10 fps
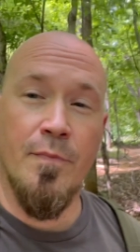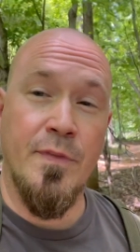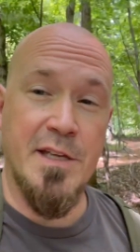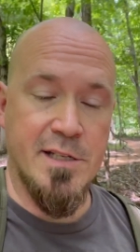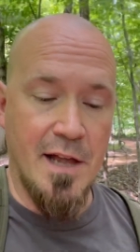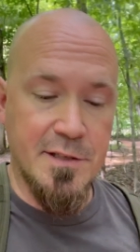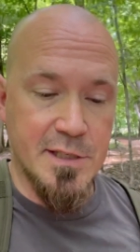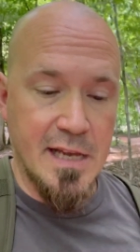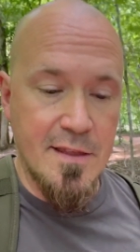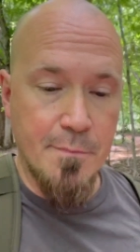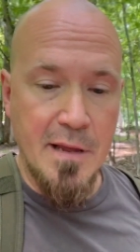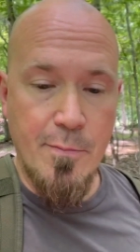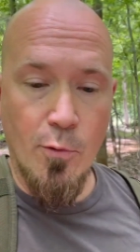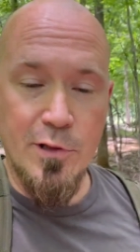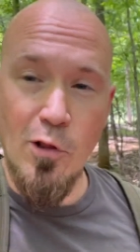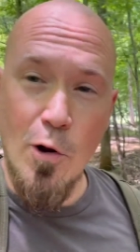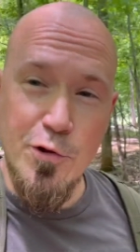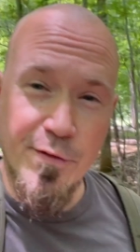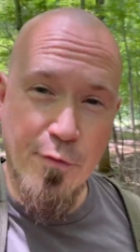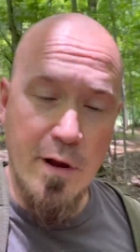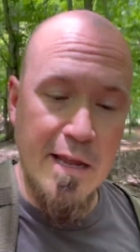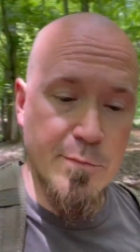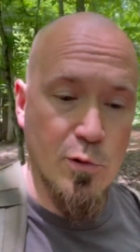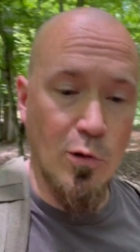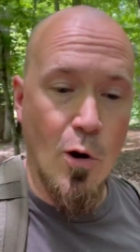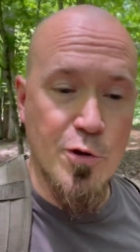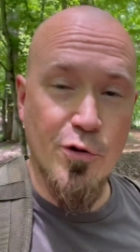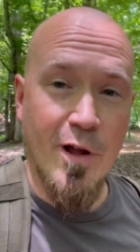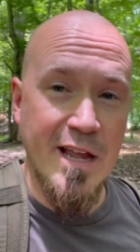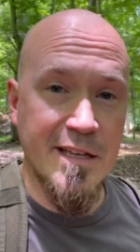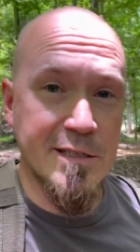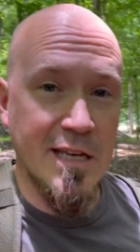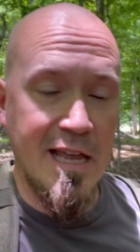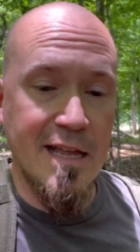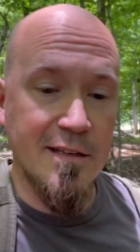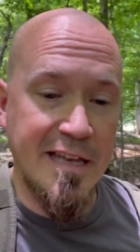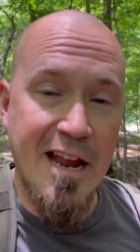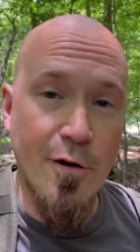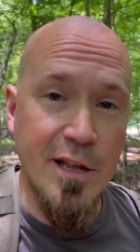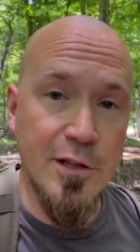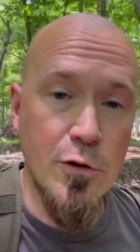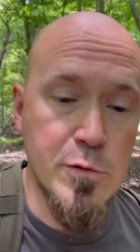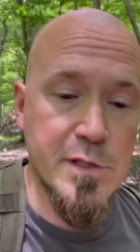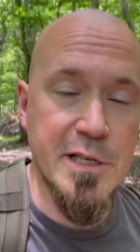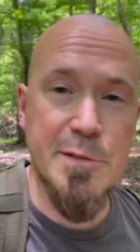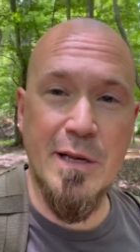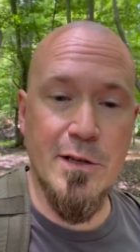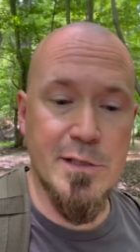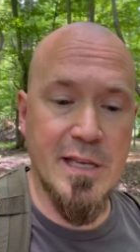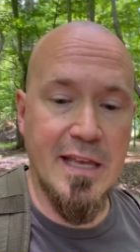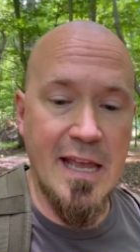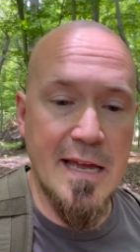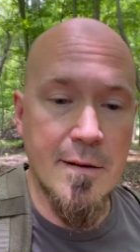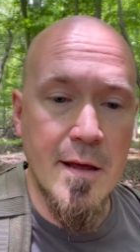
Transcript: That's not to say that people with larger frames or larger hands can't carry and use this because they can,